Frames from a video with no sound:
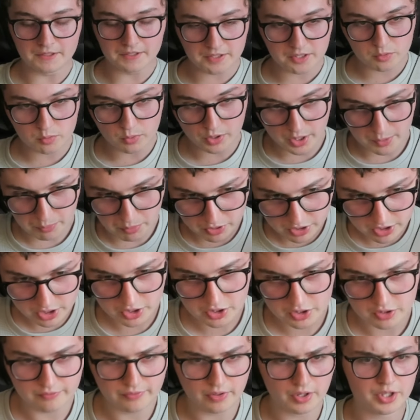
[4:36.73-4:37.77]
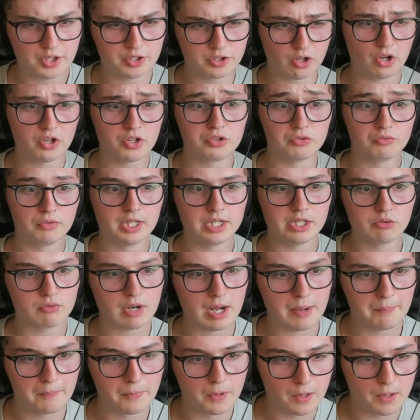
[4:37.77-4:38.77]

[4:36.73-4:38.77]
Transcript: This is when the production value started to really ramp